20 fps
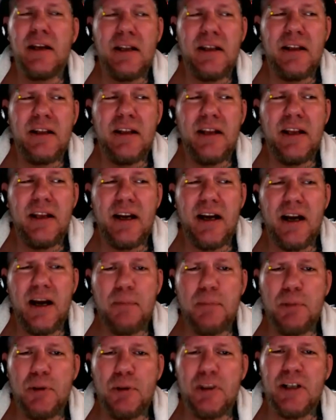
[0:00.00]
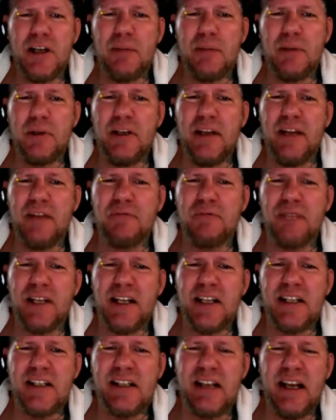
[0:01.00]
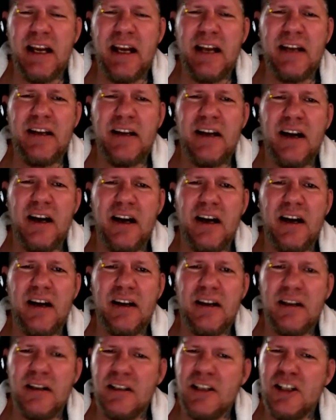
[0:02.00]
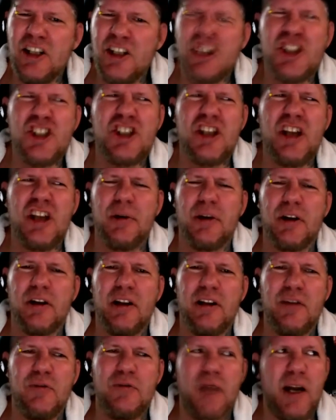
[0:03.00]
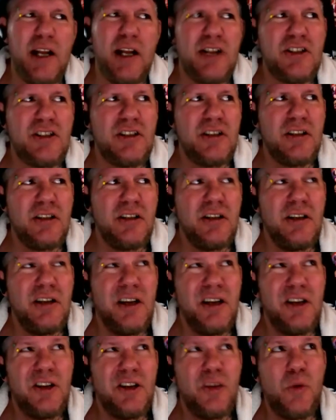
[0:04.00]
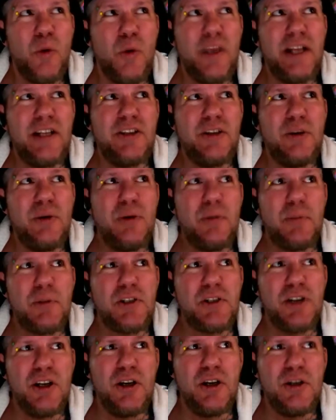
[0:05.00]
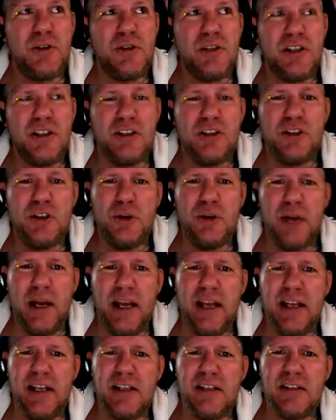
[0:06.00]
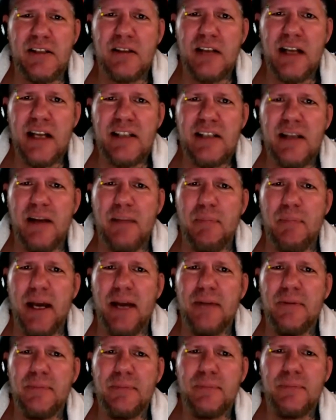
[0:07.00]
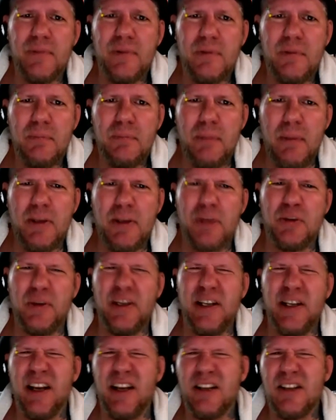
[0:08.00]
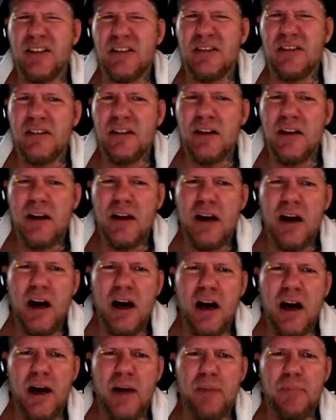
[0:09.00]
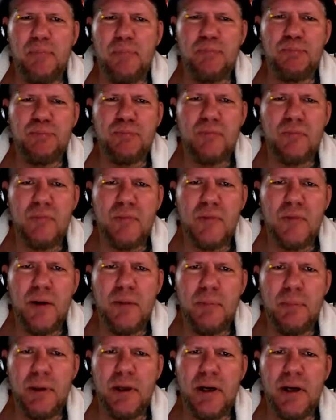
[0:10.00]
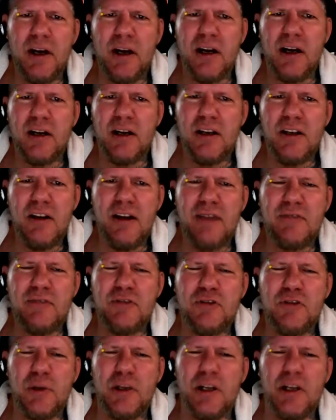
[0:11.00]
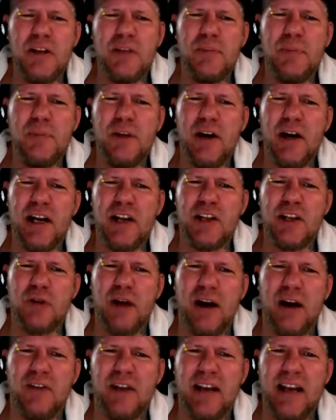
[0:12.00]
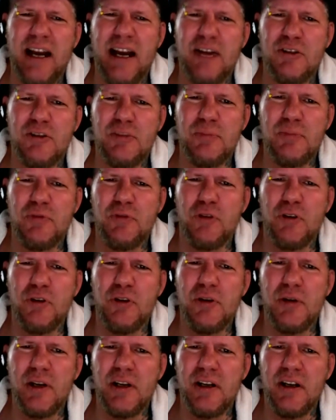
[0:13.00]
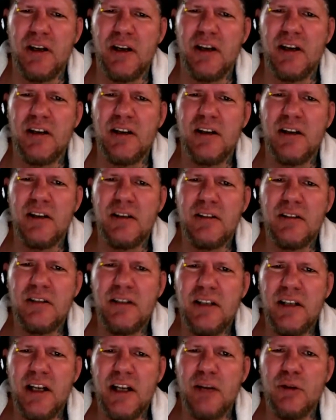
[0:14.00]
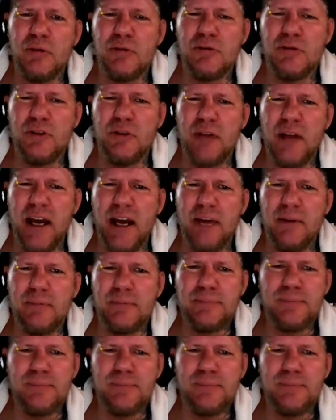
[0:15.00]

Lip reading: I pulled it up on Netflix, and it's hysterical. I've watched 22 episodes in 2 days. That's not bad. Maybe 3 days. But you have to really know how to drive a couch before you can, do that.